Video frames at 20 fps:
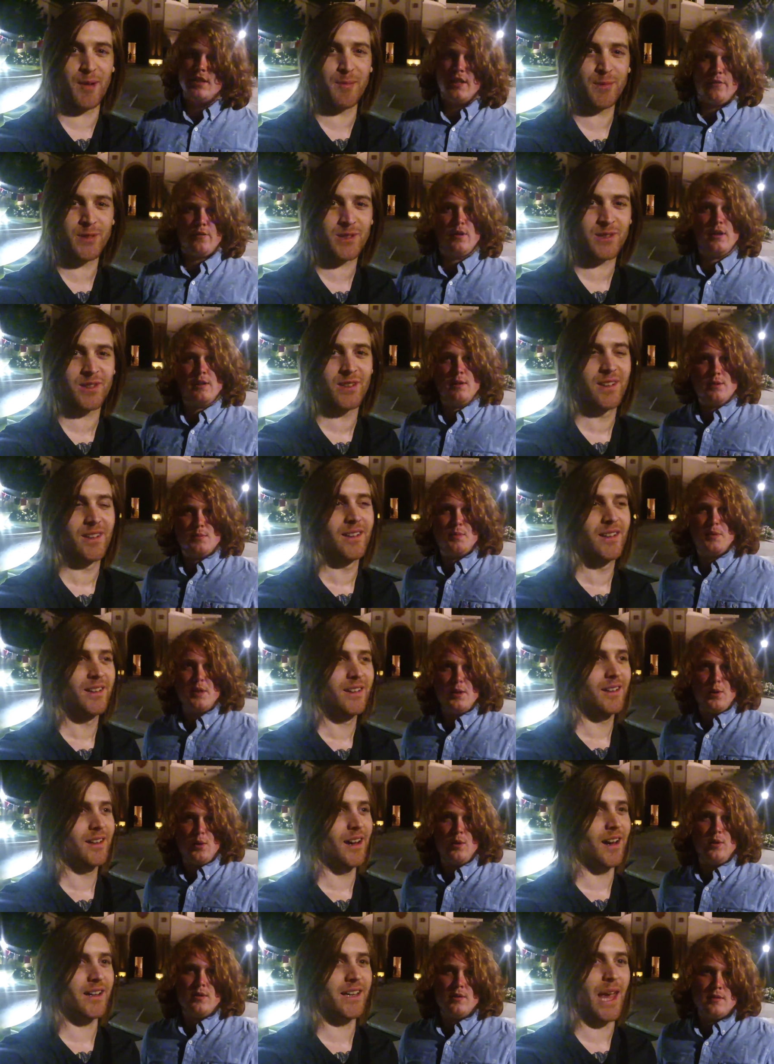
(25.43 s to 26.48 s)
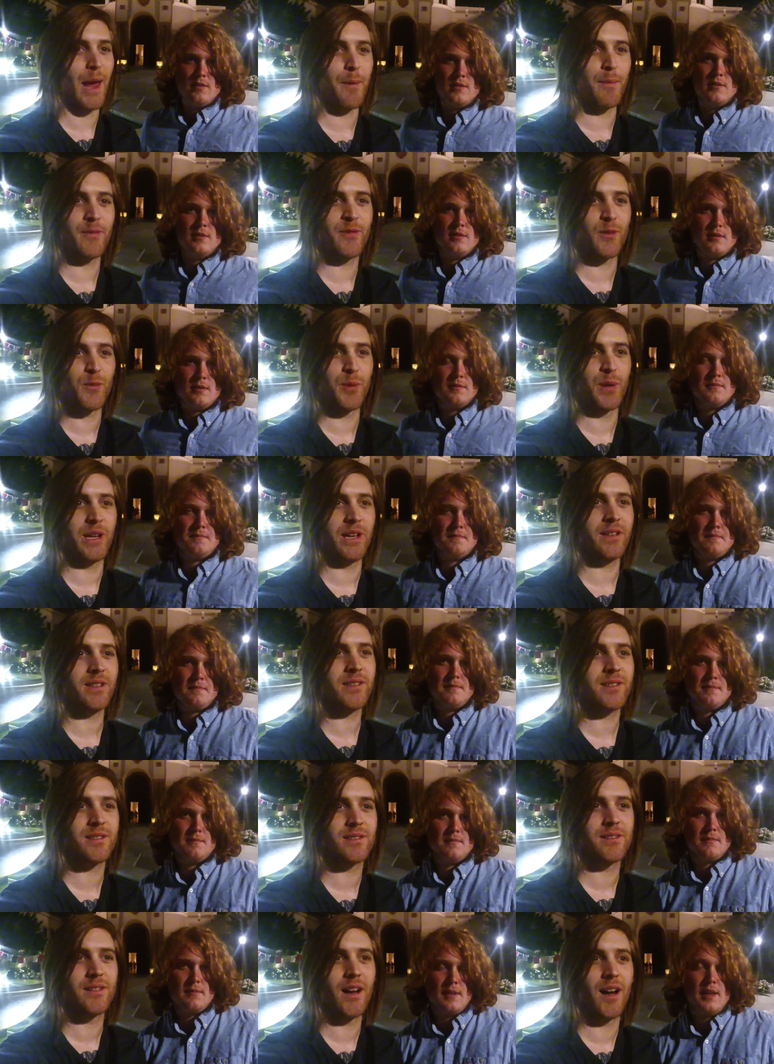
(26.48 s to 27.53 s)
Speaker 1: little different. It was pretty cool. Uh, Gaming for
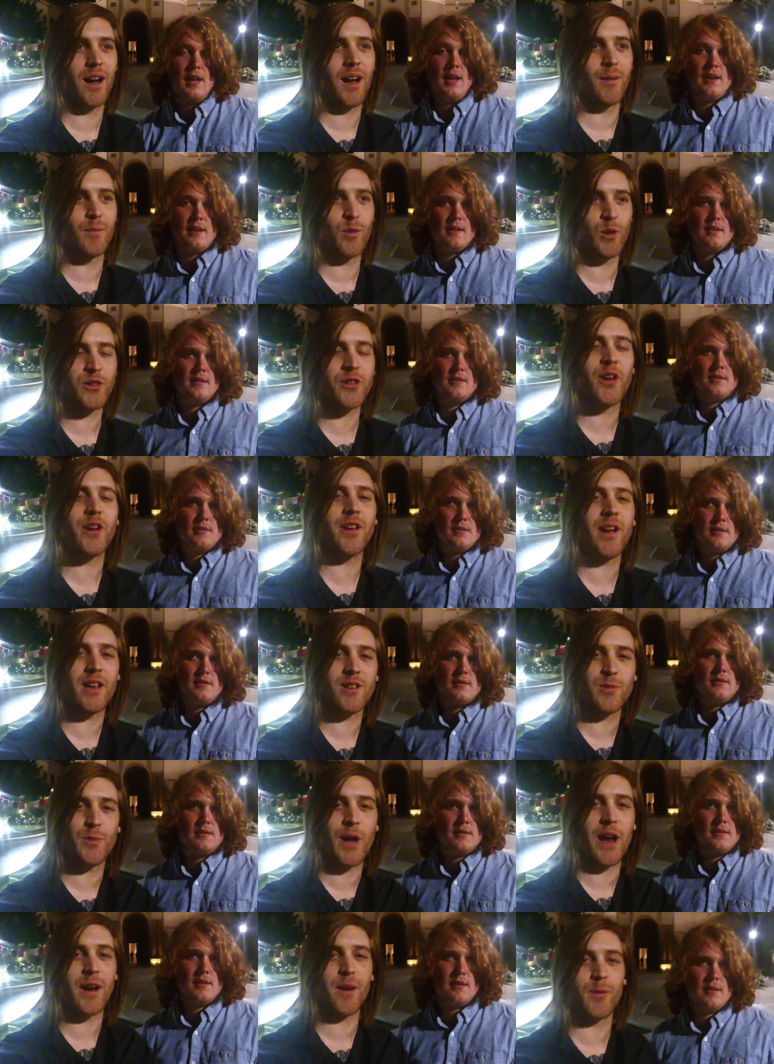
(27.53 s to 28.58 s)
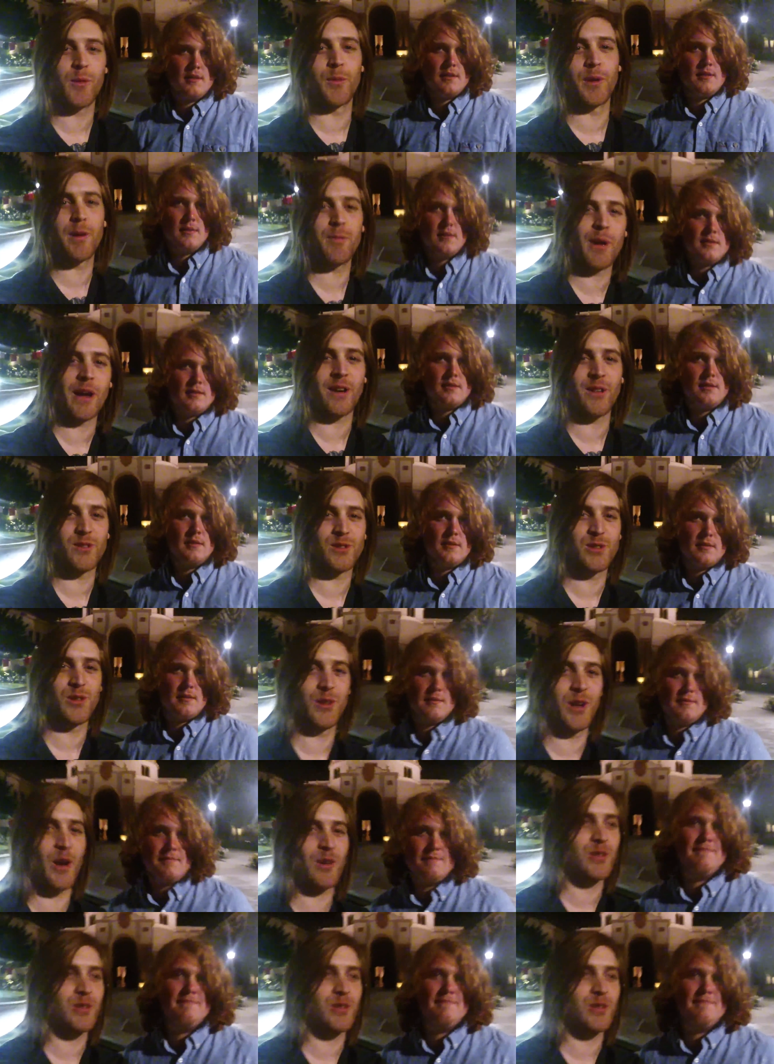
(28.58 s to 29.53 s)
Peace. Um, yeah. We'll tell you guys about it when we get back to the studio.